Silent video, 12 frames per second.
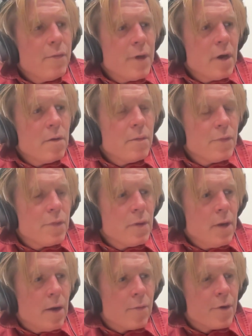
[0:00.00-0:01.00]
they're
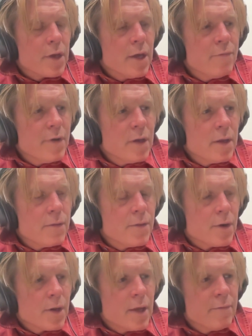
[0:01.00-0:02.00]
they're
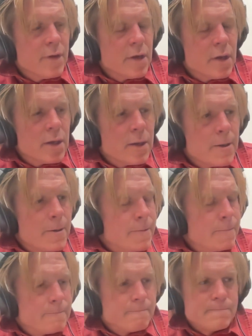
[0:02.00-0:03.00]

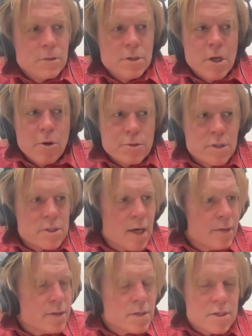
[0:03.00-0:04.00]
giving notes
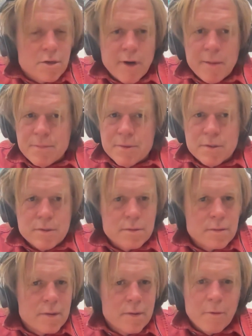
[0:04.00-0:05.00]
on the
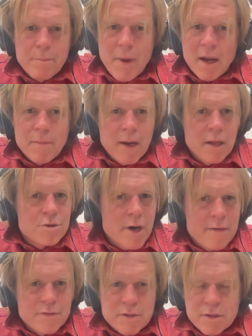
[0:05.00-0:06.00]
scripts. Many
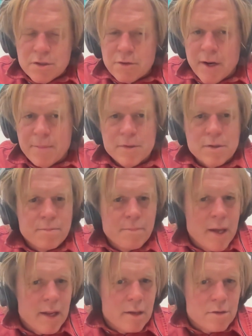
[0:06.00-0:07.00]
drafts of the script,
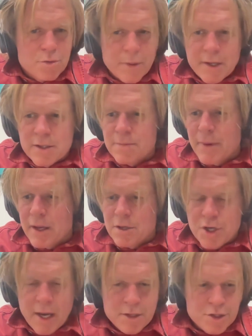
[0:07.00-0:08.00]
many tweaks, many
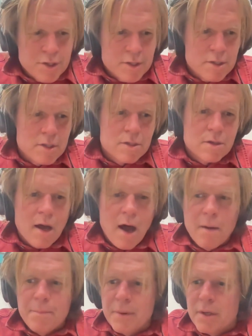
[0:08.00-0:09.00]
changes
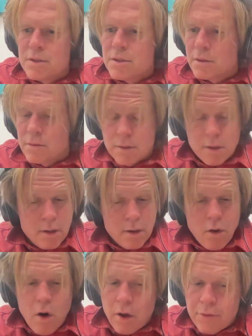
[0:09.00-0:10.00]
up into
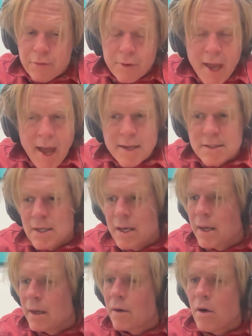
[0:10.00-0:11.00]
all through
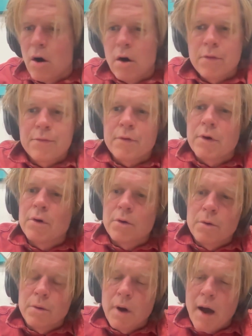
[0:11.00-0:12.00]
casting, all
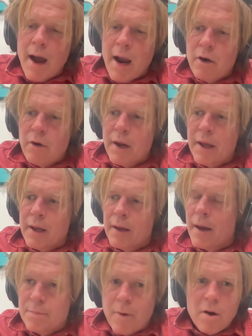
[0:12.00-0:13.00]
through
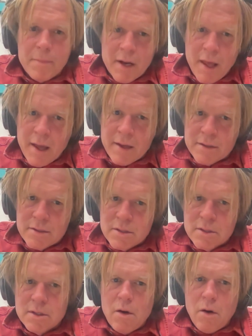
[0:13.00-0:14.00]
hiring department
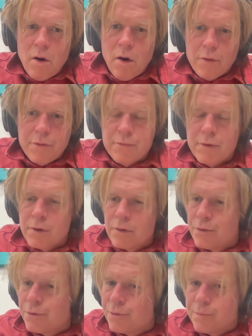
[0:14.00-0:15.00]
heads, all
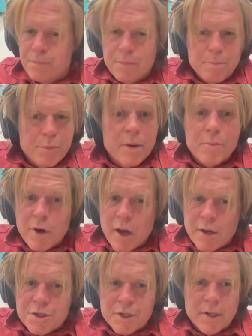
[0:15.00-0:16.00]
through
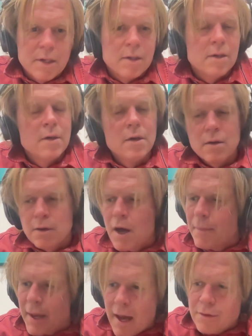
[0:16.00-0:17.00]
pre-production,
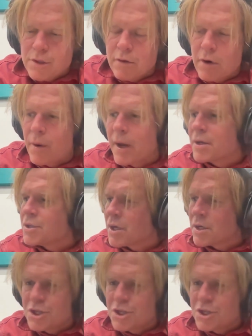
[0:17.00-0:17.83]
coming out to Croatia,